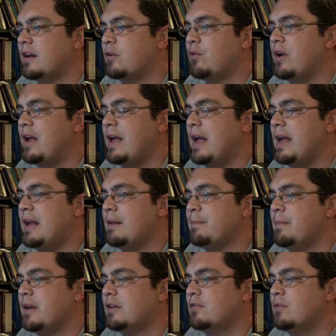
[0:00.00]
Zechariah
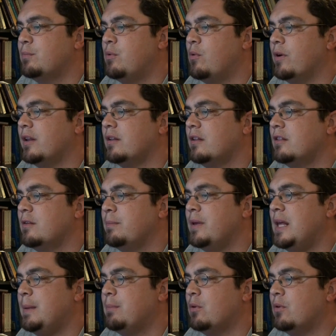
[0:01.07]
8 makes the point that the
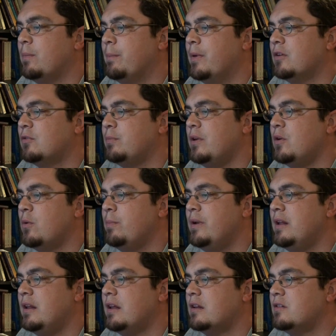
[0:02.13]
people must be
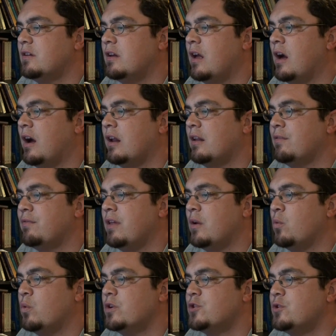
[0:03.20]
obedient to God if
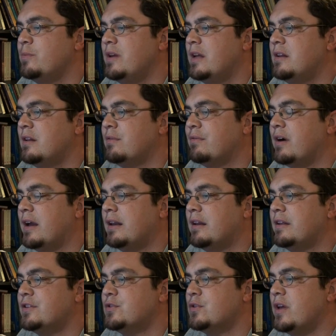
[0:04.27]
they wish to be
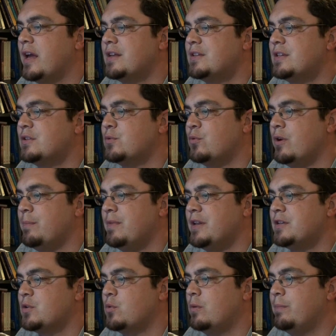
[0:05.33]
identified as his
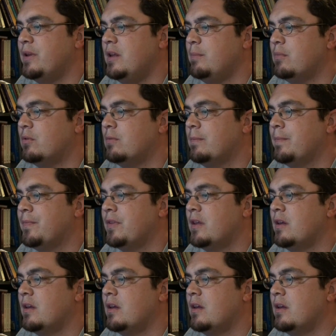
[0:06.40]
remnant or people.